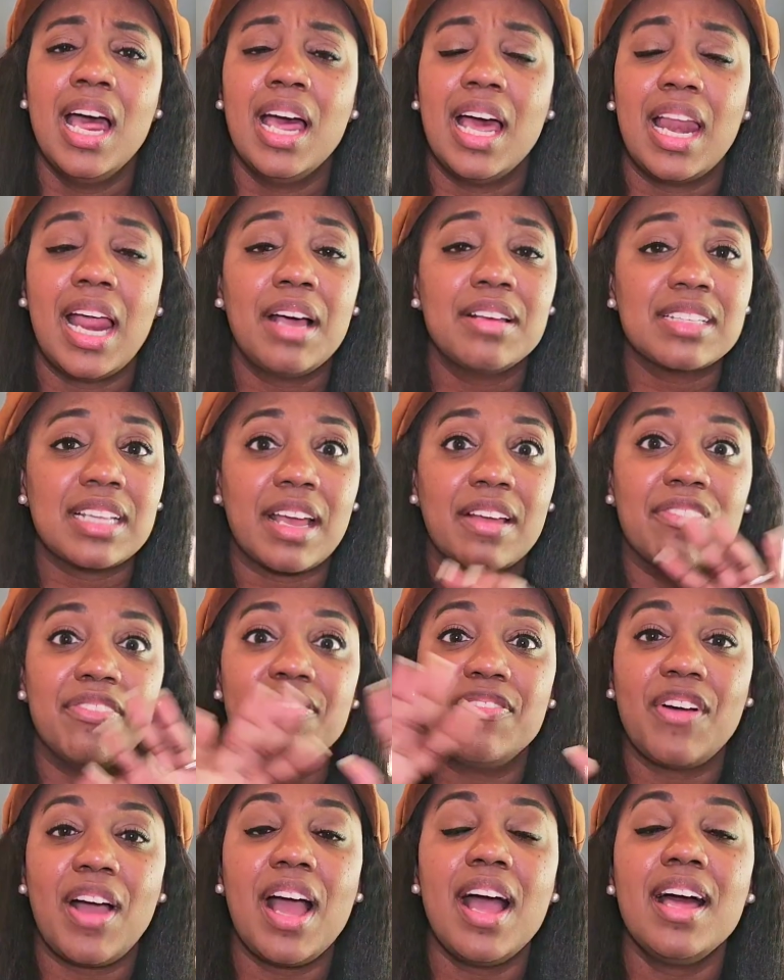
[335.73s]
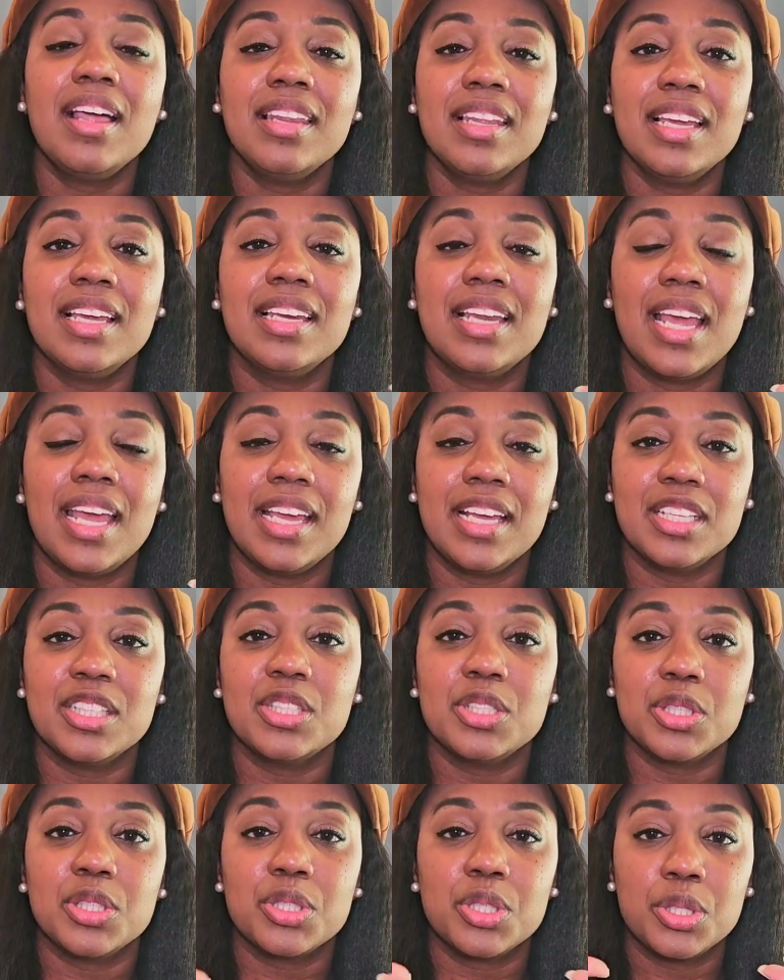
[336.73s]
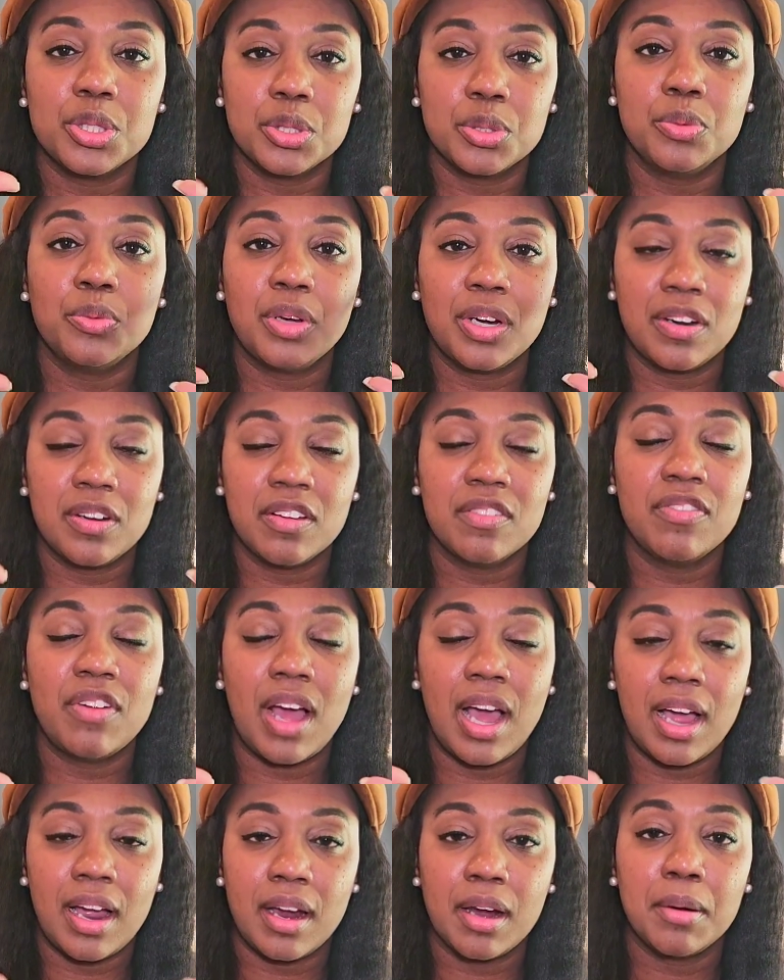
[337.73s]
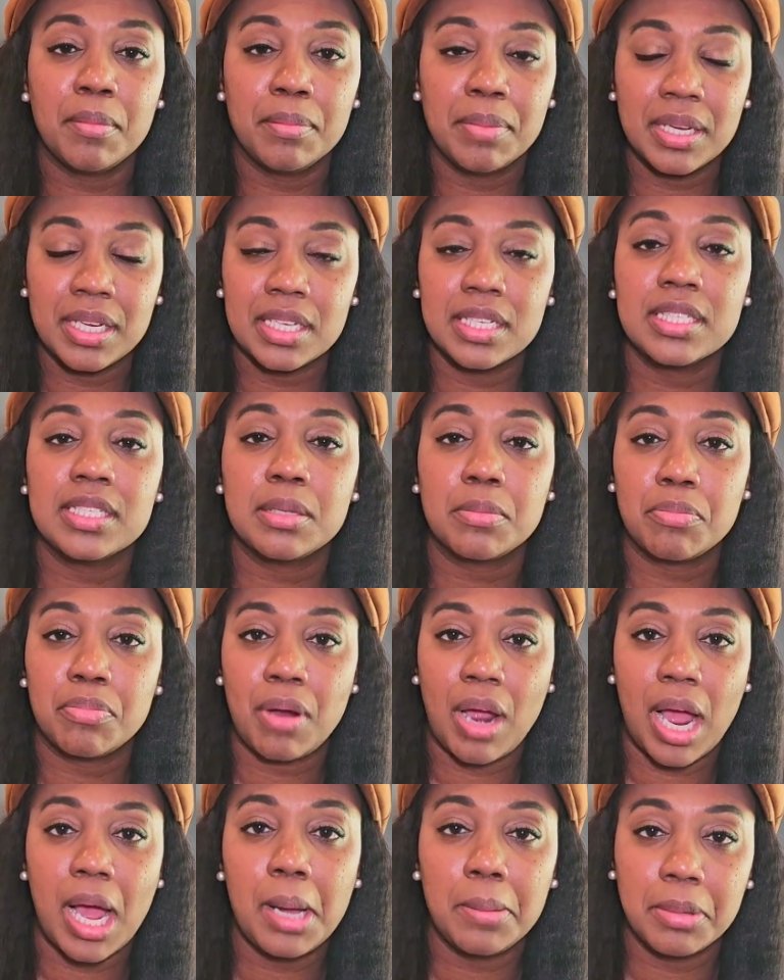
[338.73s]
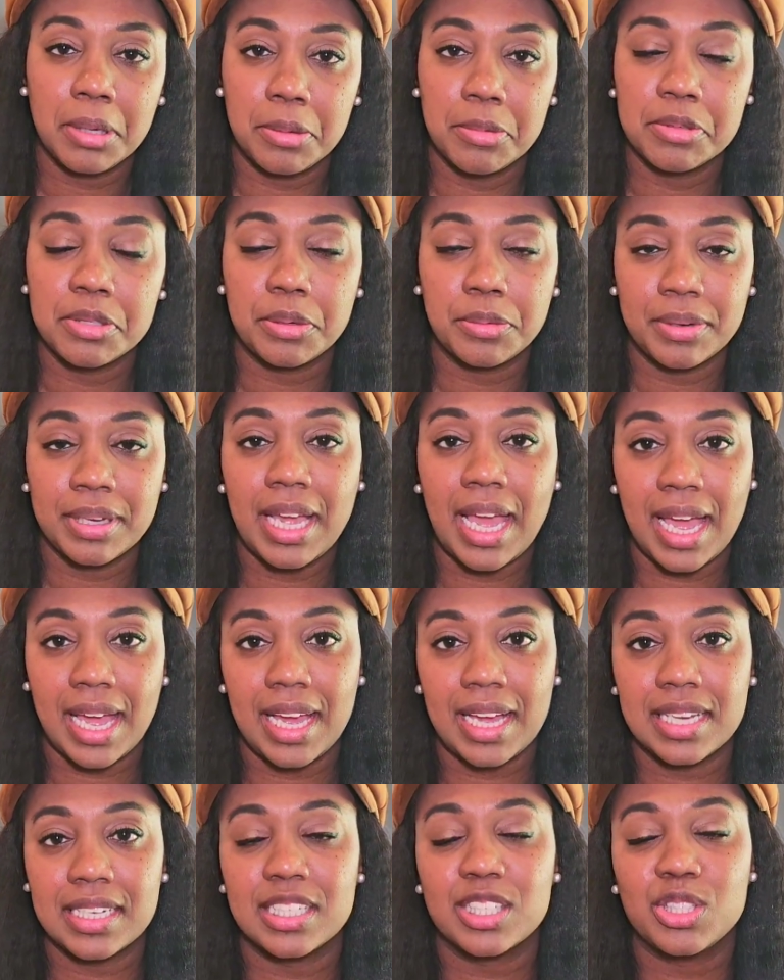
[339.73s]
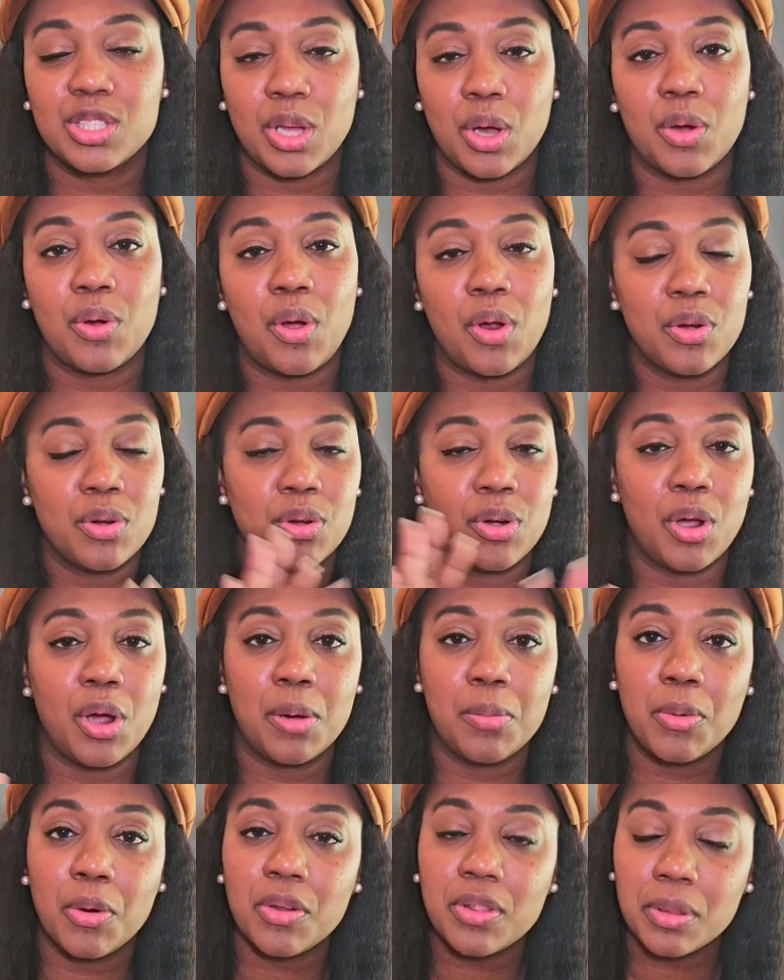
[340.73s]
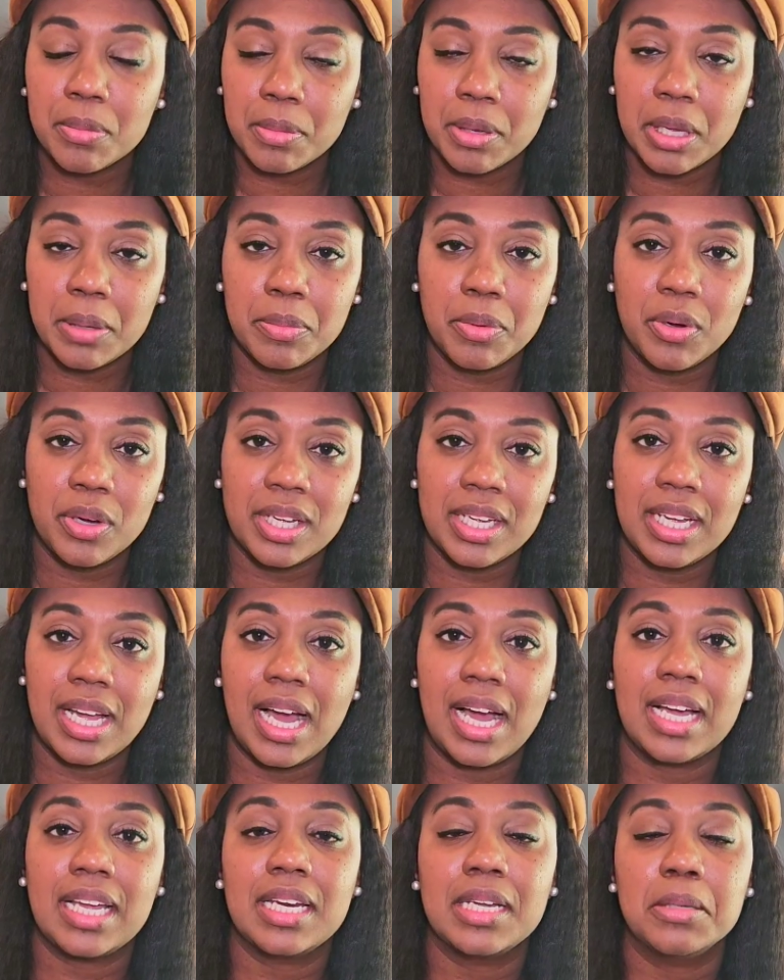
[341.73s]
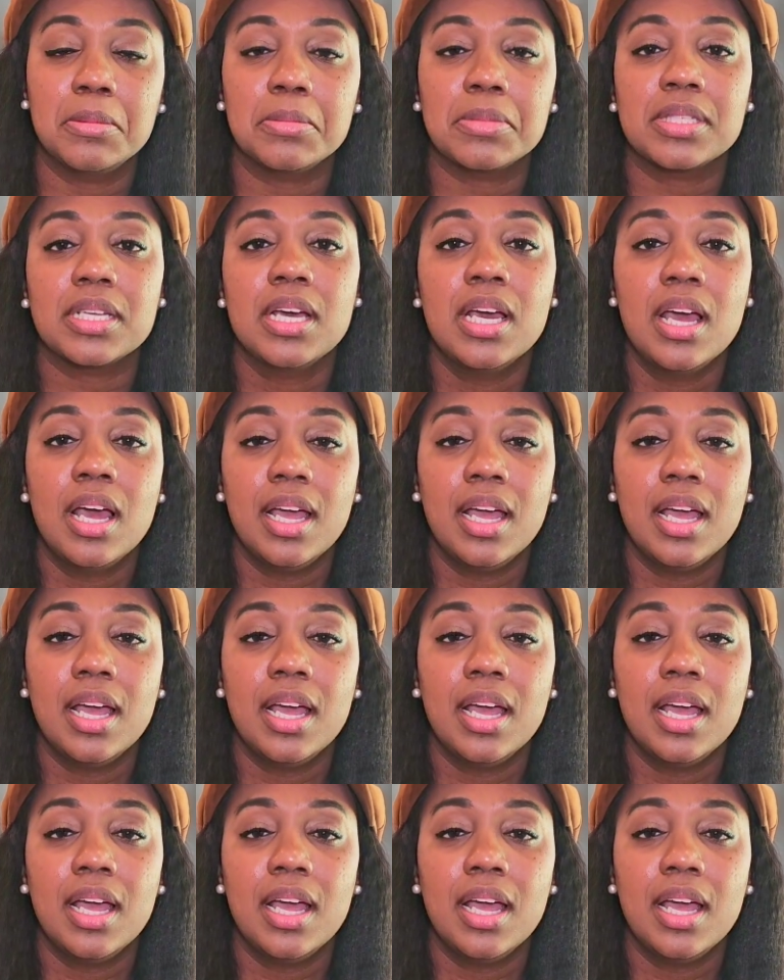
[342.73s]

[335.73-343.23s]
And I was like, finally an answer to one of our biggest problems we had. So no more of the big bulky items.